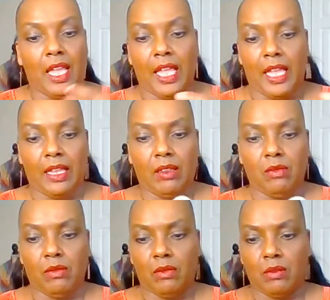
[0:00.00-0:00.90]

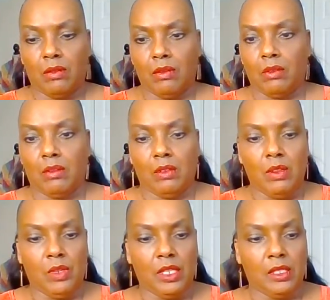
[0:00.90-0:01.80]
and
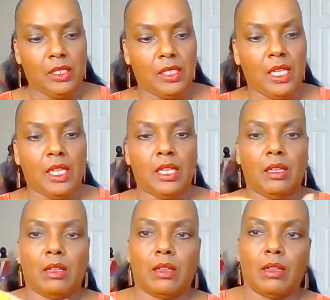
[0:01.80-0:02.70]
you can
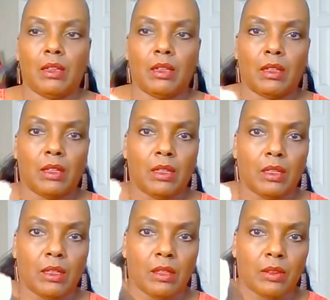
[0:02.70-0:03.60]
see,
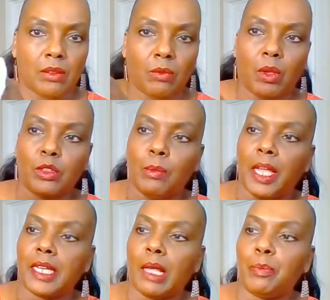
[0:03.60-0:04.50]
well, you
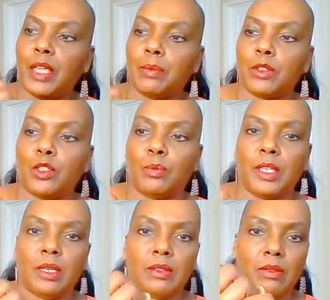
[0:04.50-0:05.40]
might not be able to
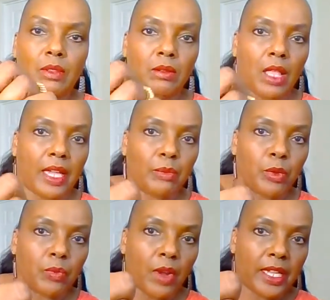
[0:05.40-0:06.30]
because of the light,
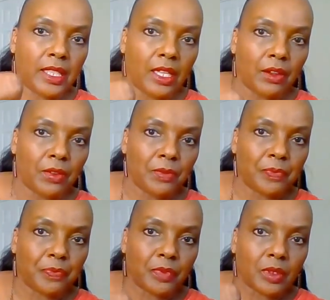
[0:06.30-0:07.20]
but right there,
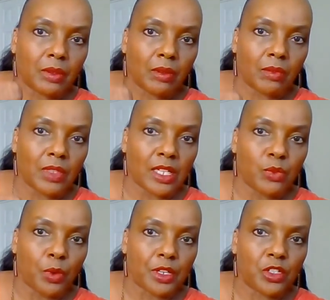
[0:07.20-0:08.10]

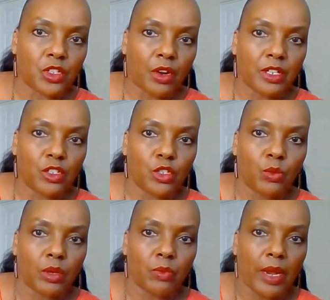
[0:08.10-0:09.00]
that's where it started
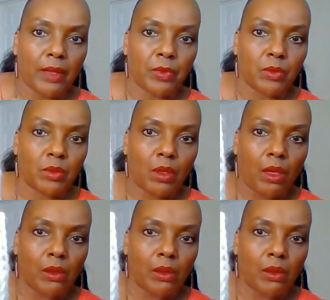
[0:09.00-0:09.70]
to unravel.